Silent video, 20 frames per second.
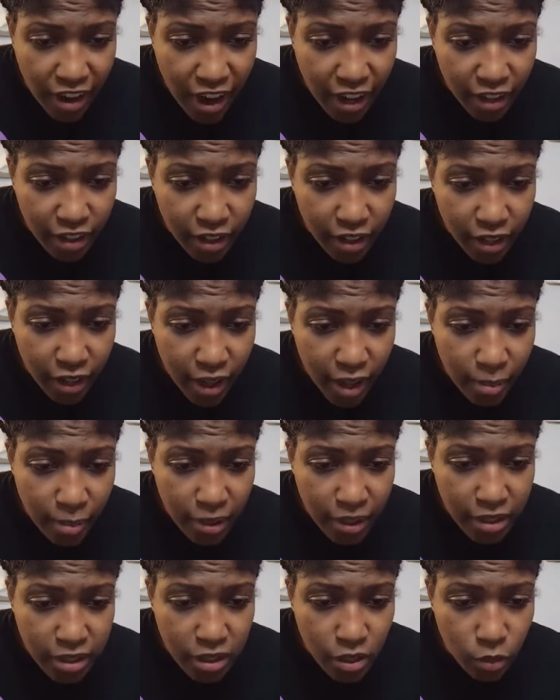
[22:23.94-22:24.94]
Are
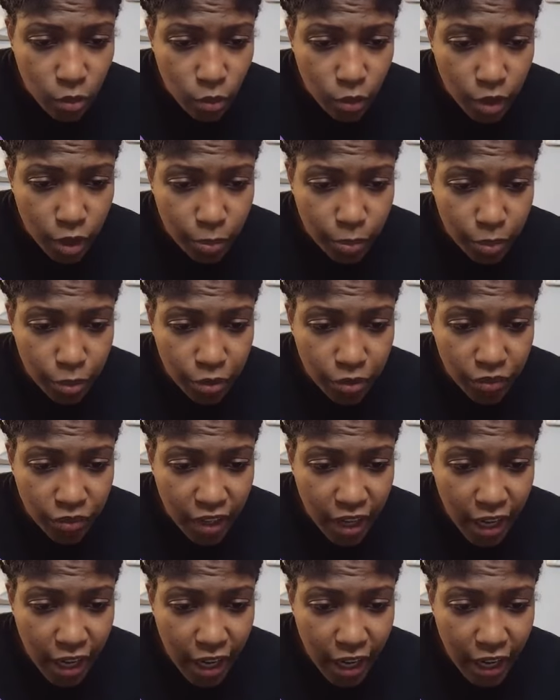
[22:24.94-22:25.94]
vinyl laminates the
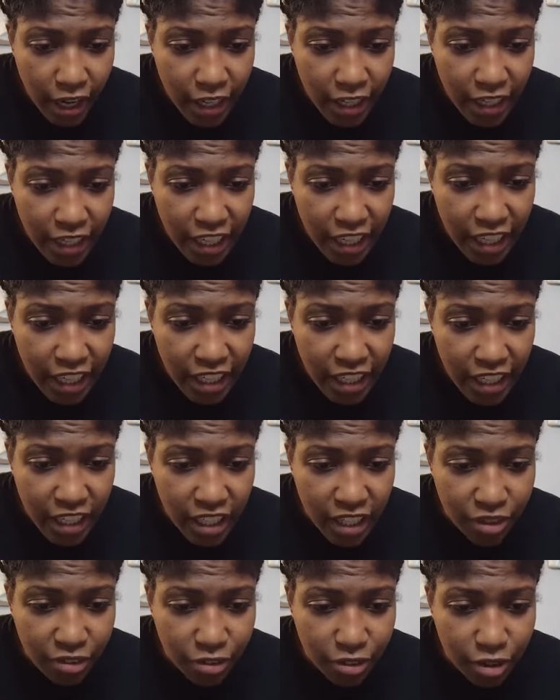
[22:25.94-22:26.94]
waterproof kind
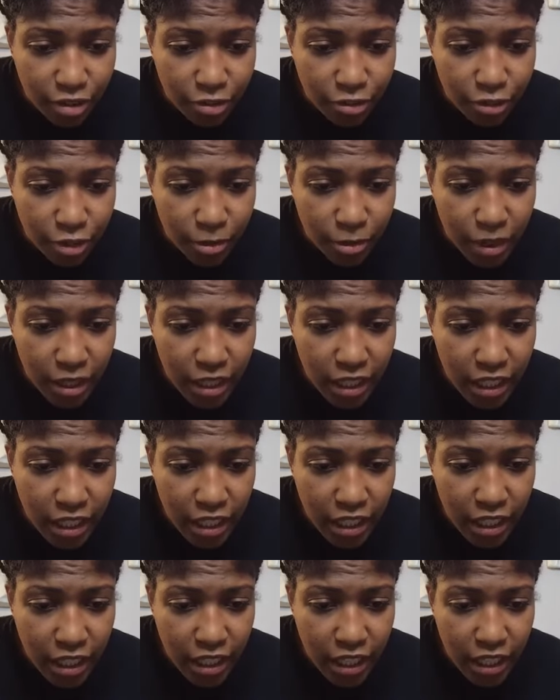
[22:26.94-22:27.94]
any different
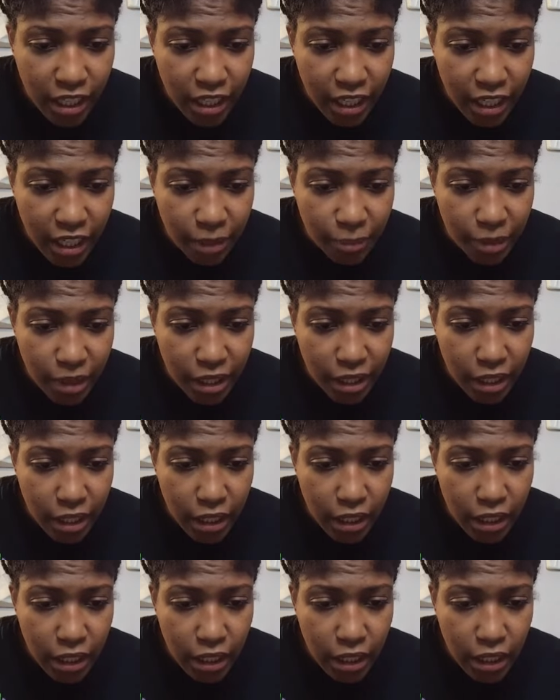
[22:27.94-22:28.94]
from Klean
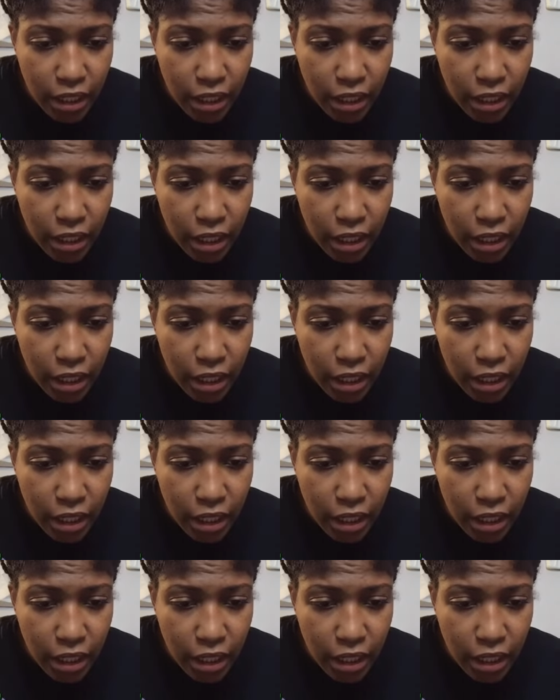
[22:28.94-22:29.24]
laminate?